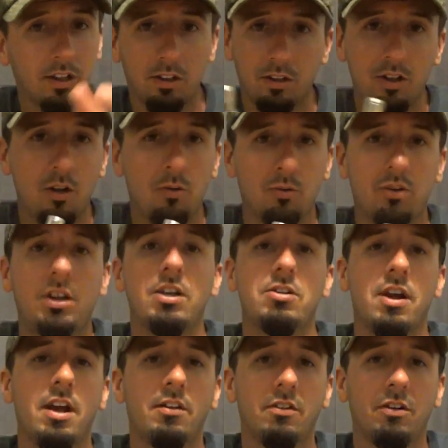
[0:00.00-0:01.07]
get
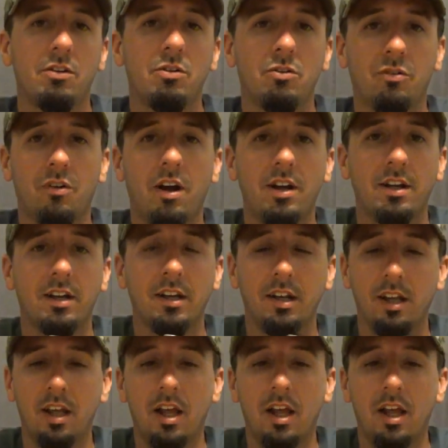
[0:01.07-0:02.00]
your hands on a new Triton,